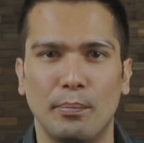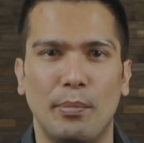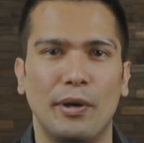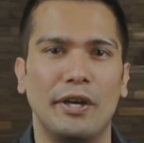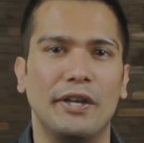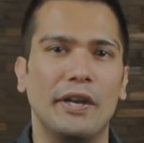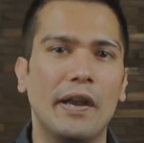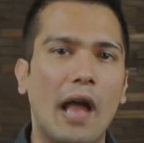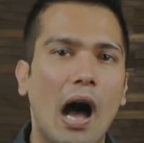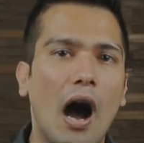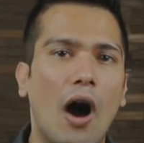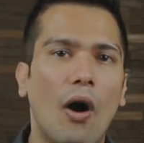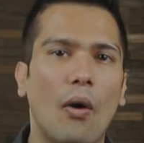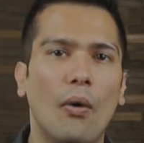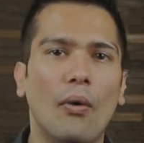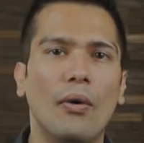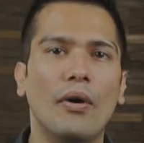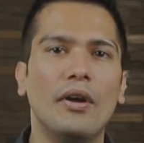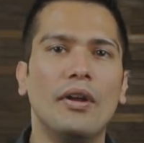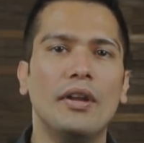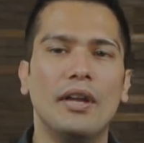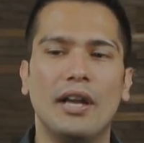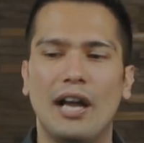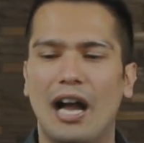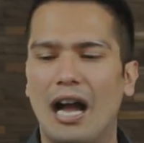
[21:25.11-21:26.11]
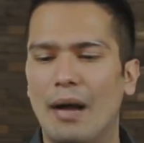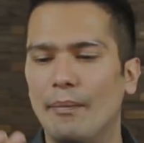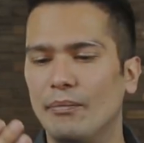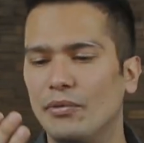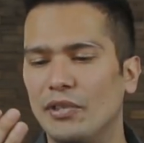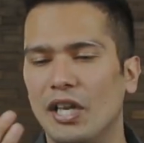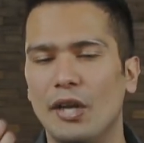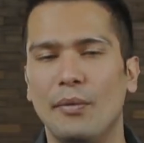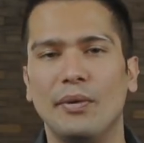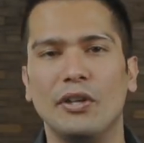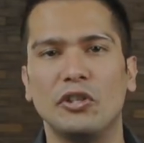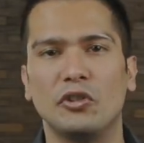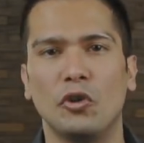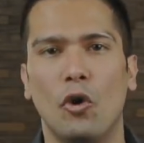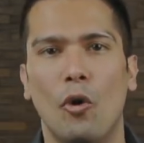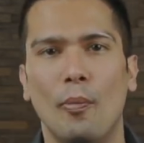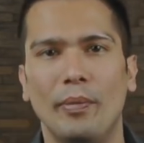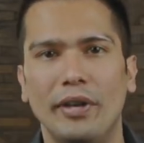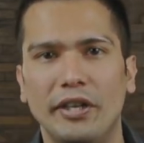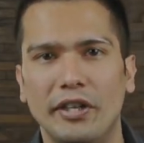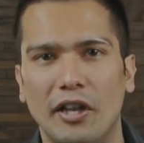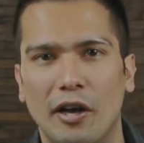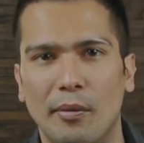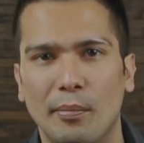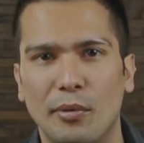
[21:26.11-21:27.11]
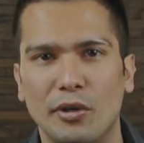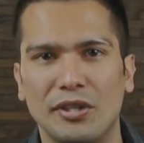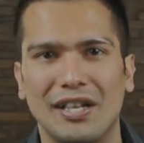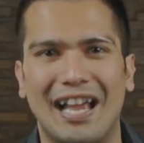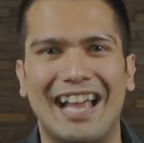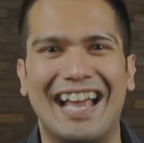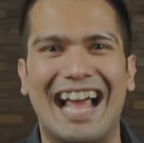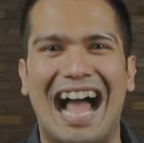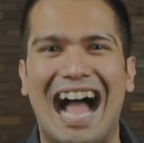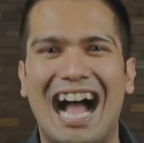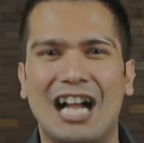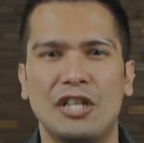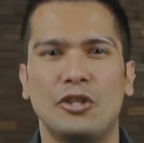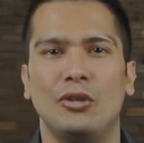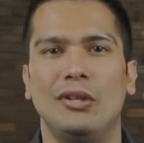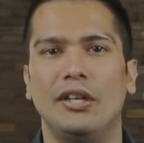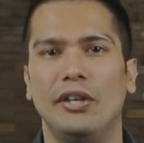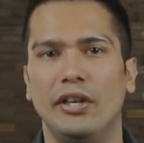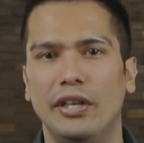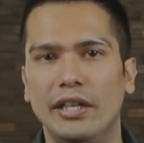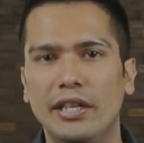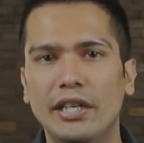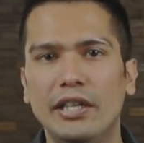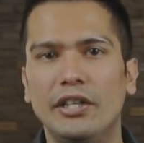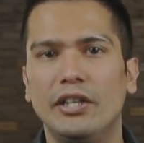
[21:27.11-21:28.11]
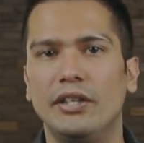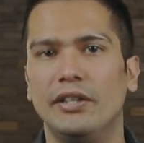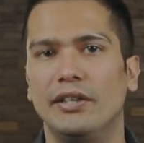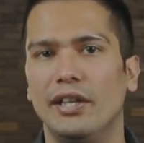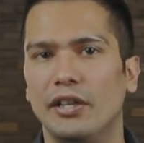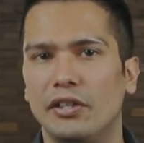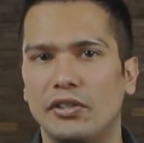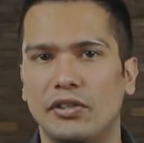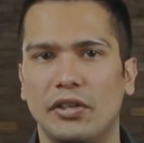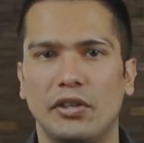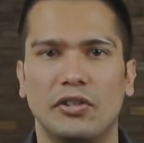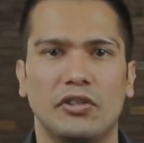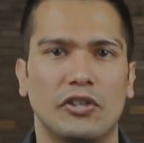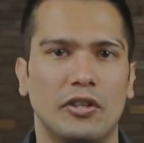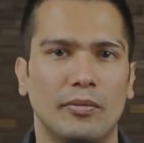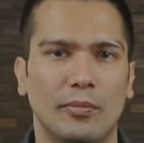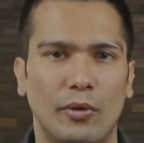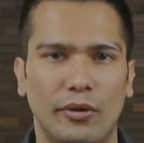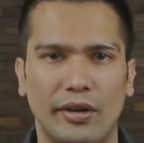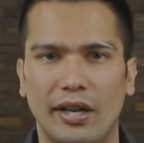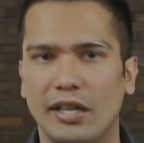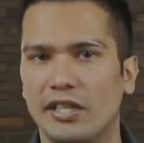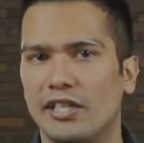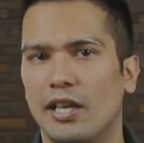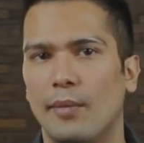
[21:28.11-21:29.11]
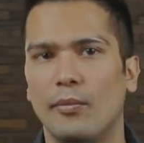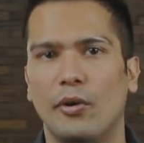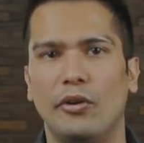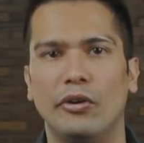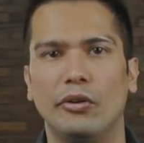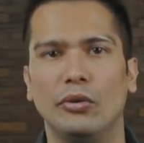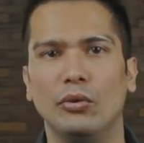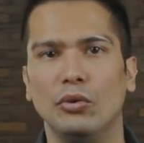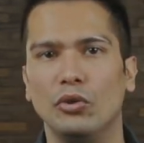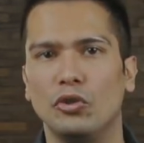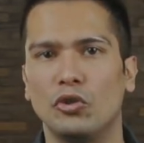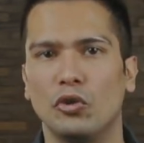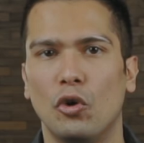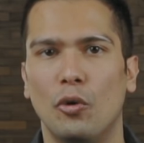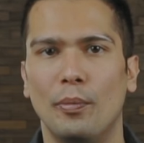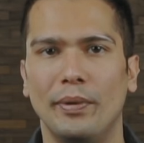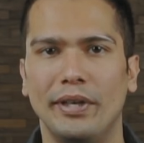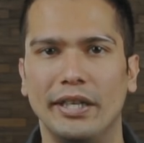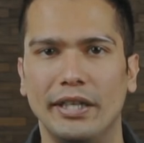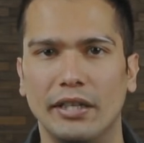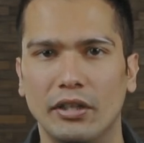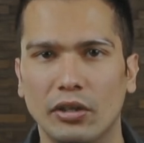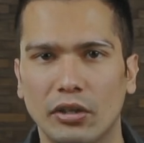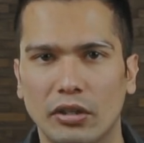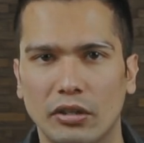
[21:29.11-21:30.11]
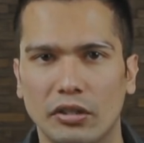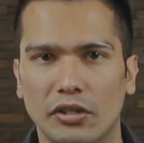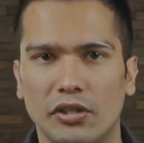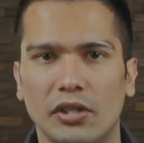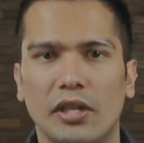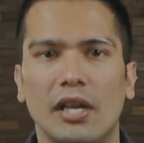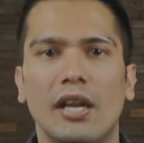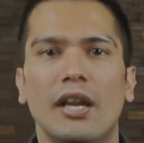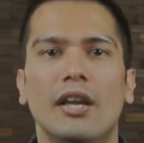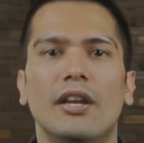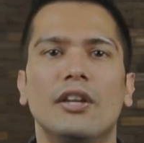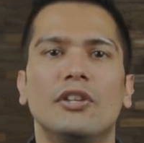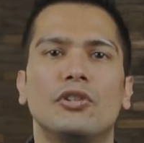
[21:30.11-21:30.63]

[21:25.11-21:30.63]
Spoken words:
but now I'm saving so many numbers, I actually need this system, or else I'm going to lose so many girls.